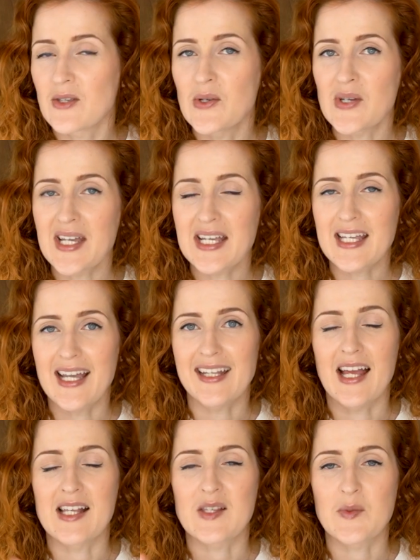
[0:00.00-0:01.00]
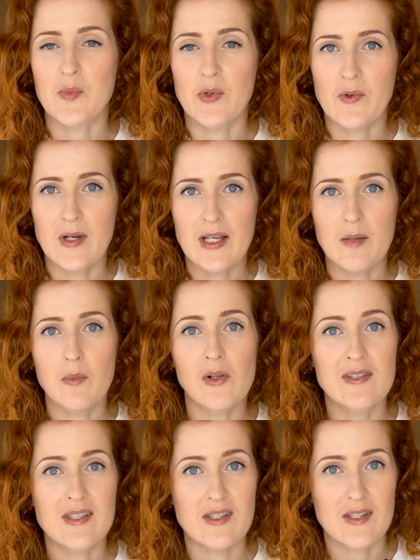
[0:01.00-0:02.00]
You can get a
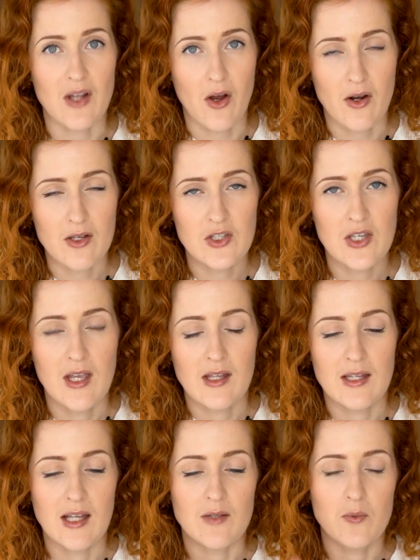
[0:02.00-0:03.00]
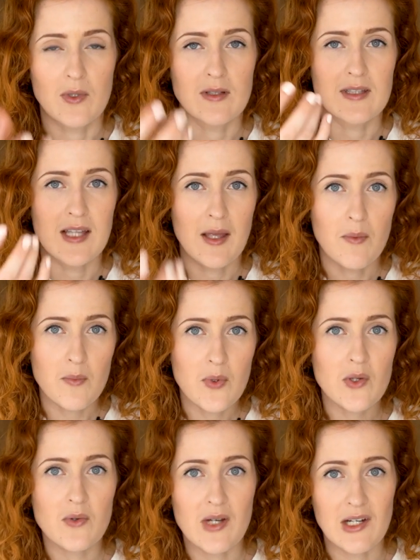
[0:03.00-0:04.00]
sprayable starch that will
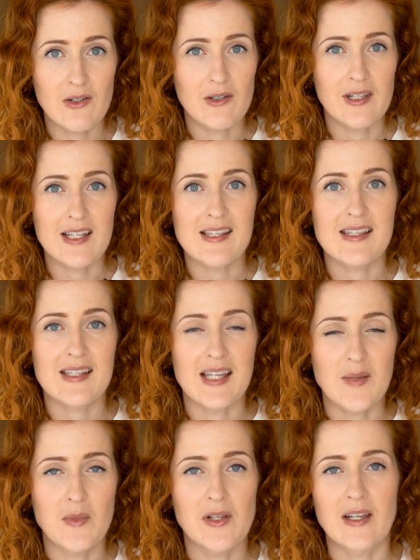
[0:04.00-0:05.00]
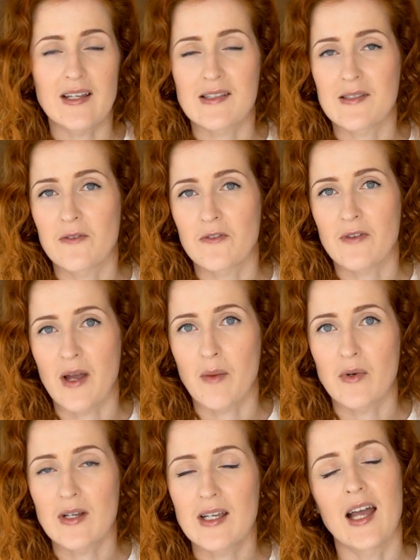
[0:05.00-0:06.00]
temporarily stabilize the
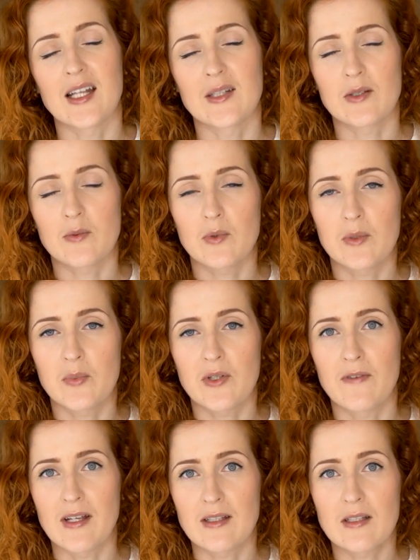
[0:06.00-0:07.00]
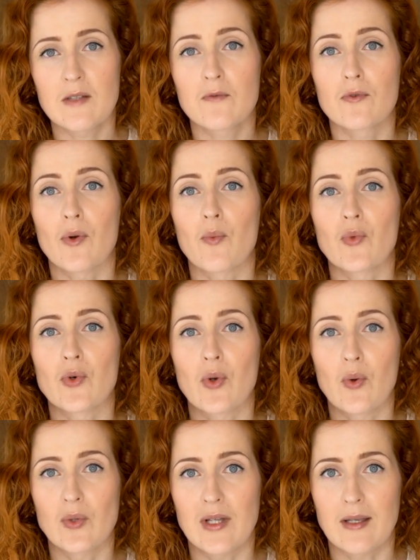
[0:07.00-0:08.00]
fabric and it will prevent it from
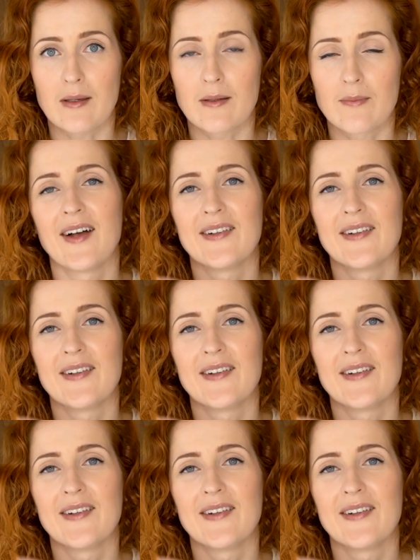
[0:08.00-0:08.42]
rolling.